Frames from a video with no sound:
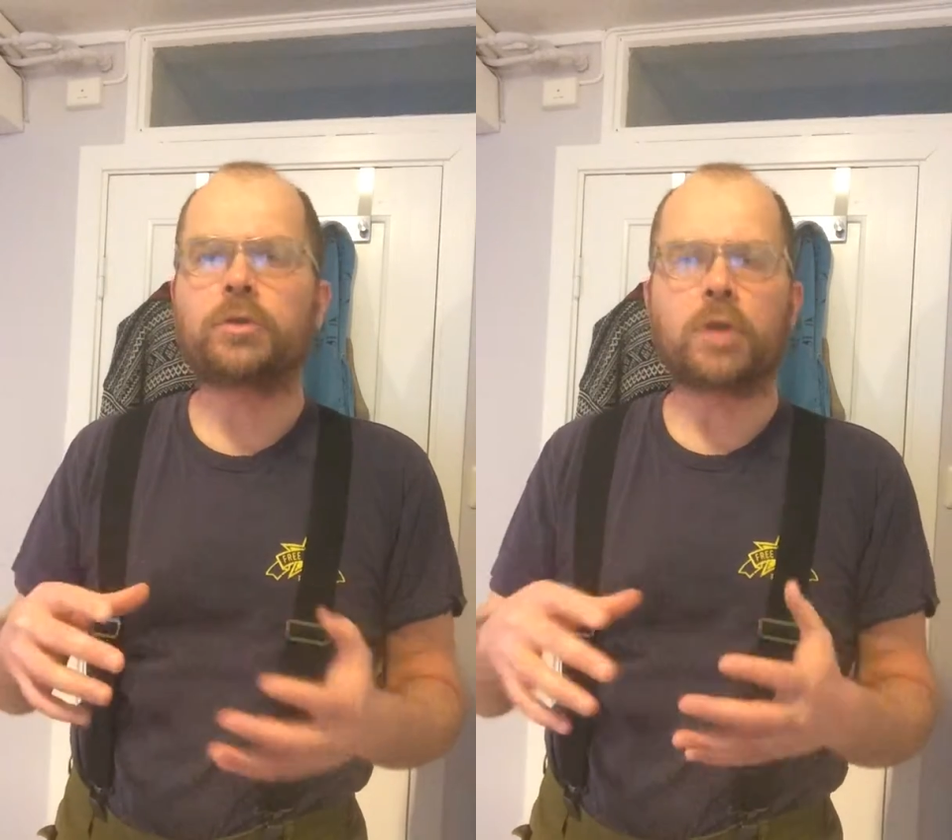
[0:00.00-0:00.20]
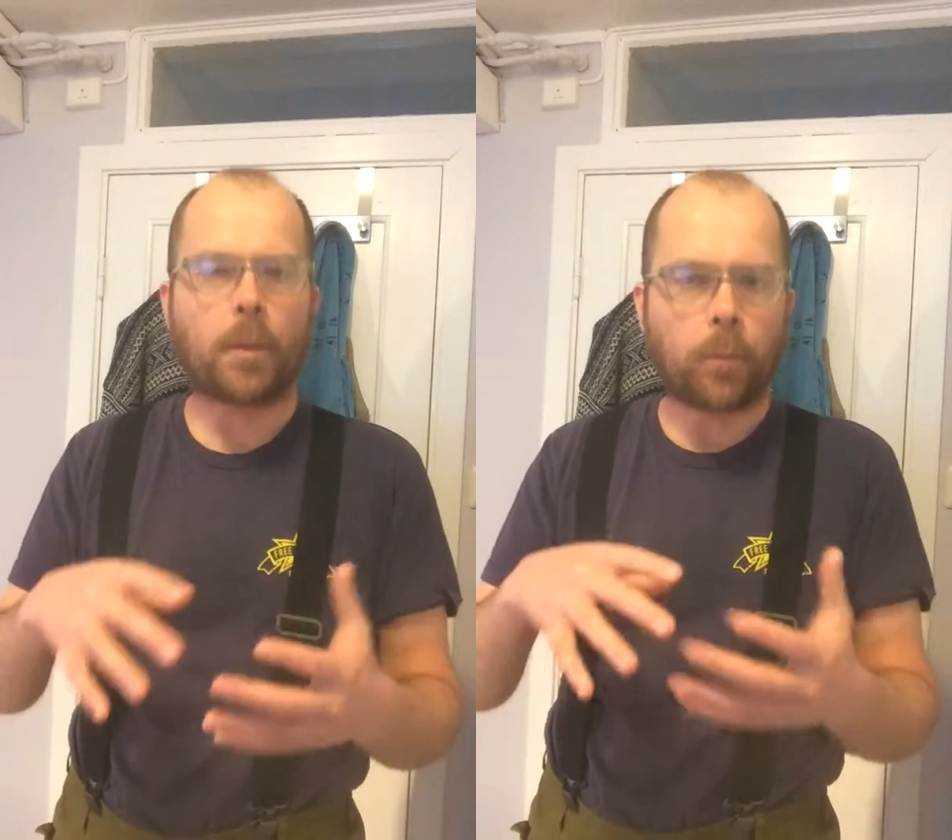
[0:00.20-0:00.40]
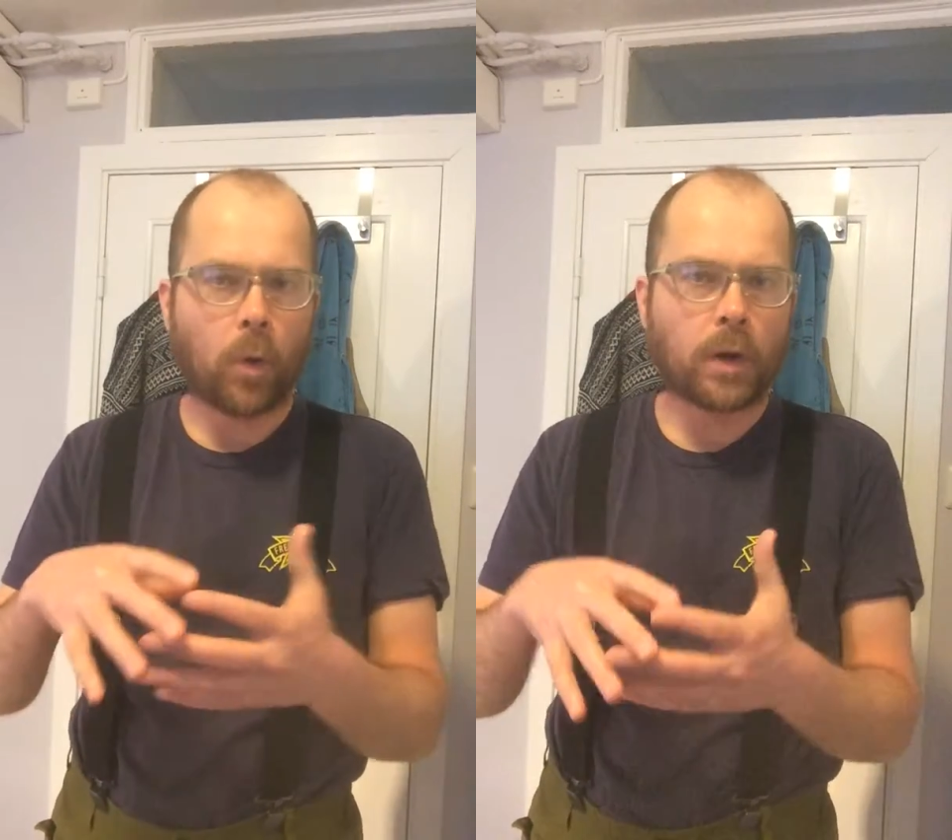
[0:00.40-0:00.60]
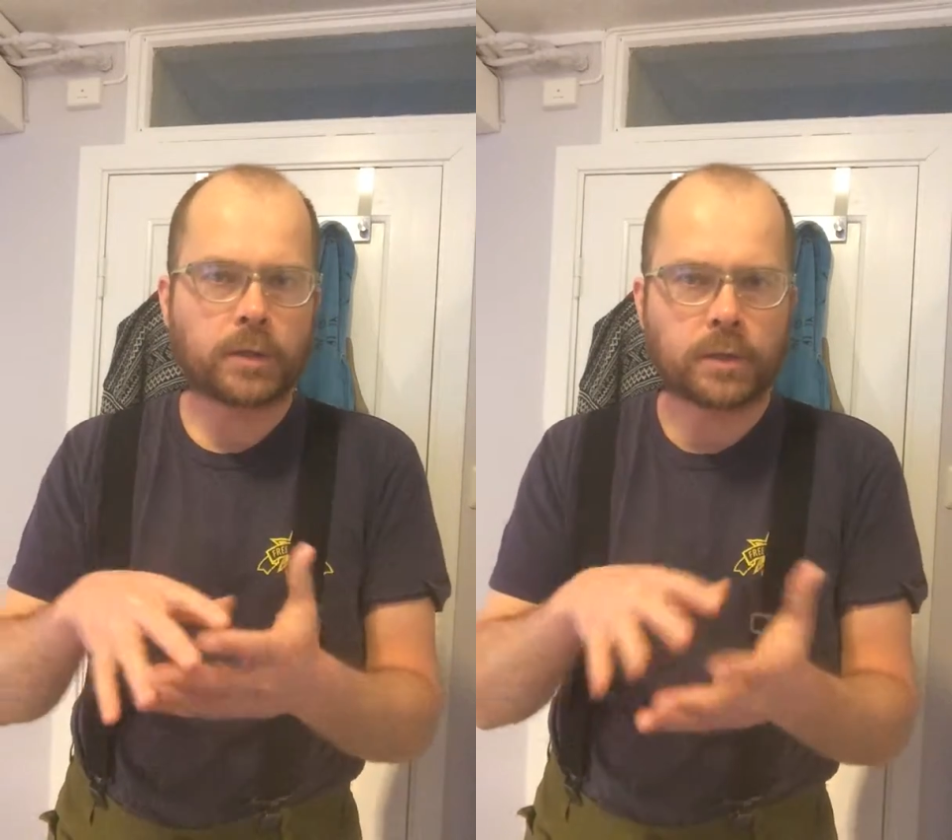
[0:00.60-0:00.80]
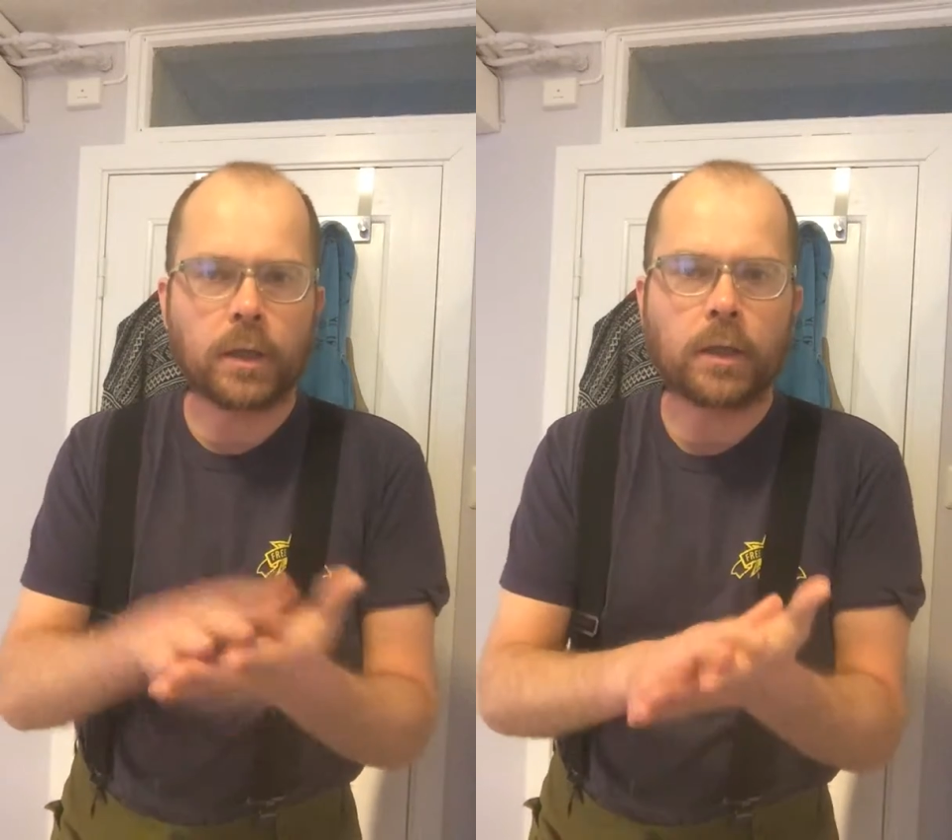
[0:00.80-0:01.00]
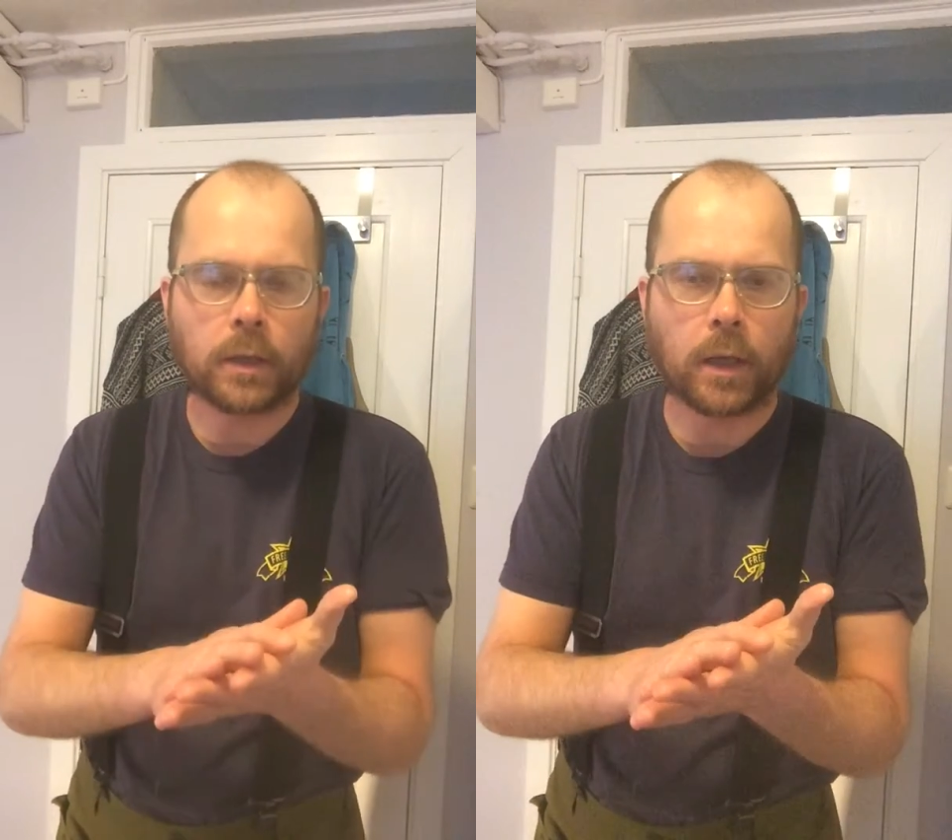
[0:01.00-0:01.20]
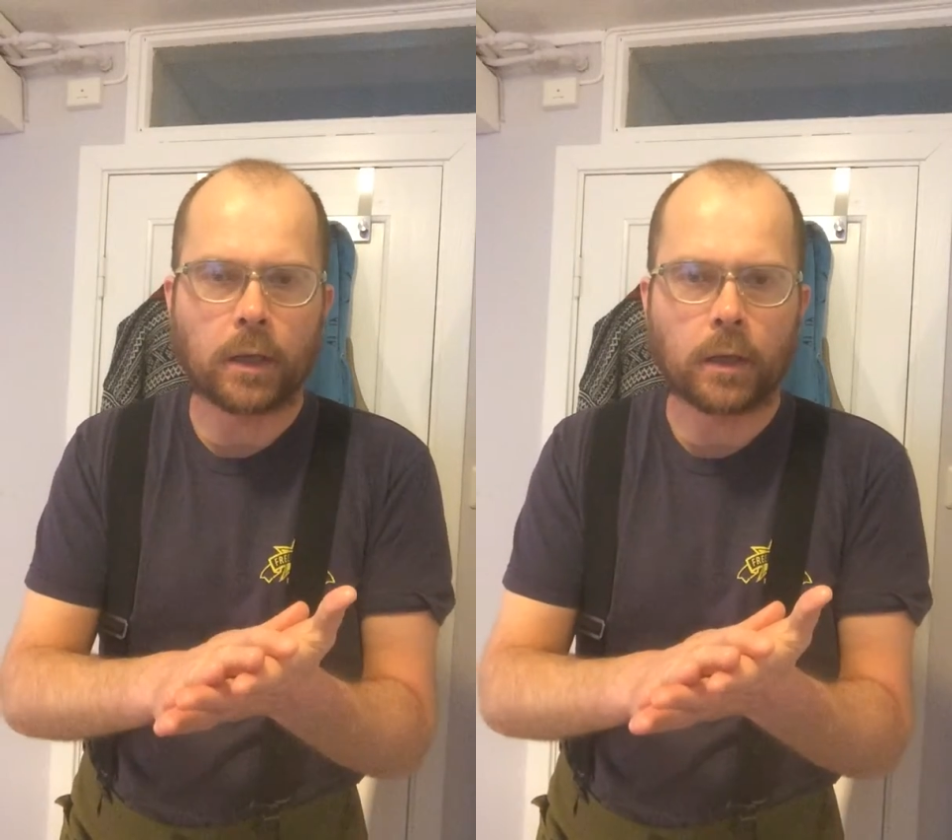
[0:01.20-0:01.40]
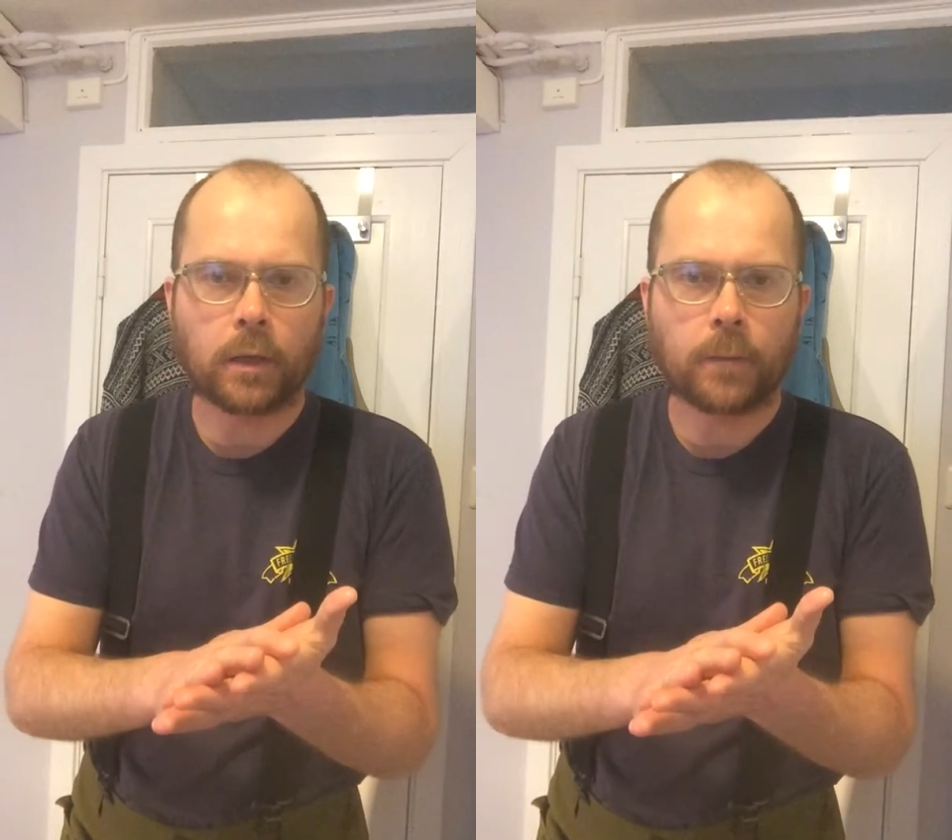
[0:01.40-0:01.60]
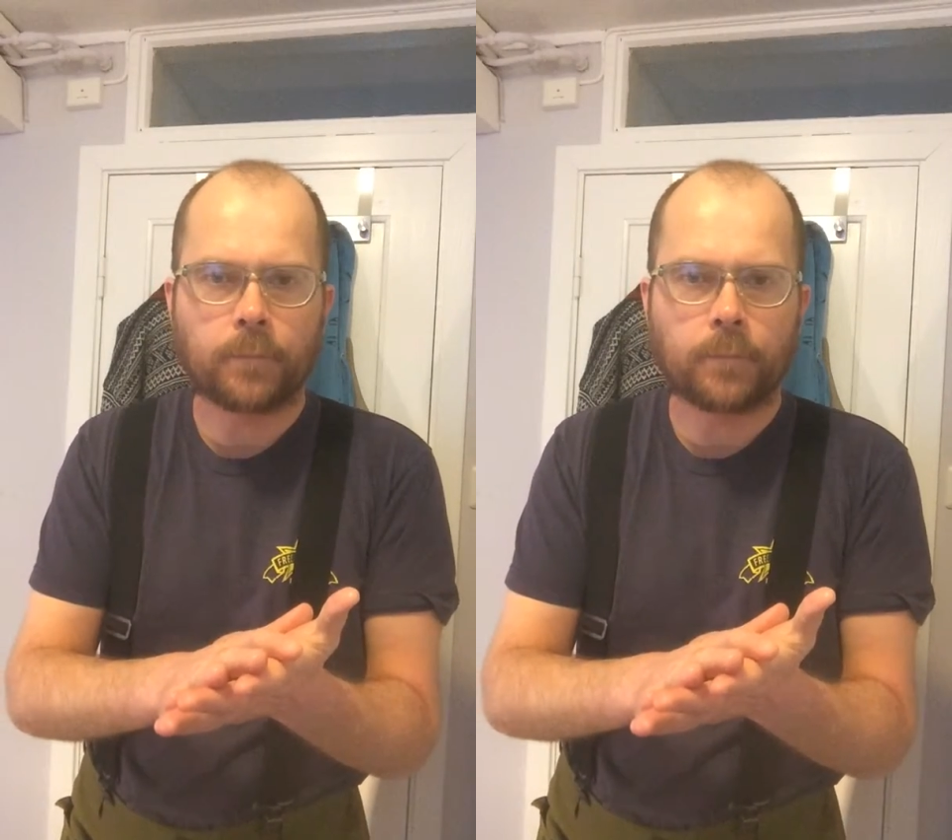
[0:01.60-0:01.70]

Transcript: stop one's thinking